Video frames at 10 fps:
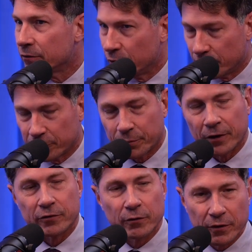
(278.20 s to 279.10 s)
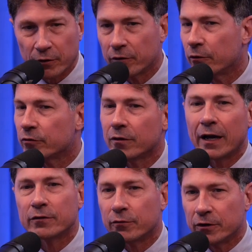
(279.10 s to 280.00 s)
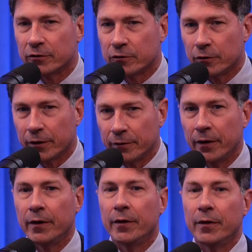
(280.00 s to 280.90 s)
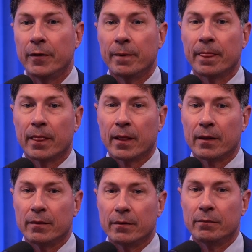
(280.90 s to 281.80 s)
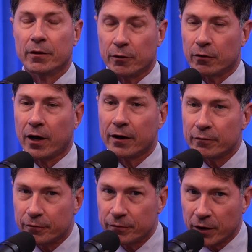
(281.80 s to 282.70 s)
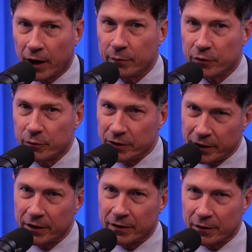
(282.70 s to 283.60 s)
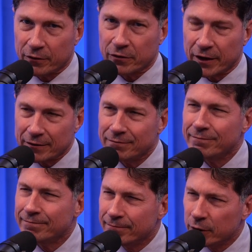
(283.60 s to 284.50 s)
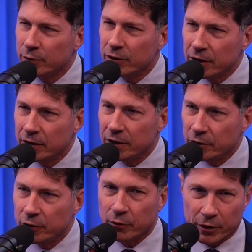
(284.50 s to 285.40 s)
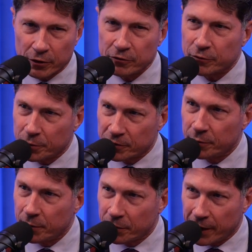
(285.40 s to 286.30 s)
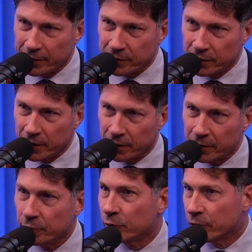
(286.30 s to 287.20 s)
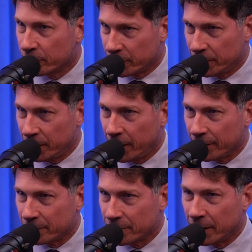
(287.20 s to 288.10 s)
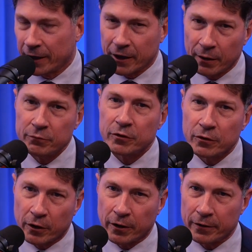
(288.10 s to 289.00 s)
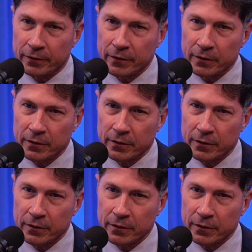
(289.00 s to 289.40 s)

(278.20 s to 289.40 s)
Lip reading: Yeah, tuberous breast. So there's lots of reasons to do it. But there are a lot of times that we did it there. I was like, we really didn't need to do that. We could have just put some implants in here and it would look really nice. And I come to learn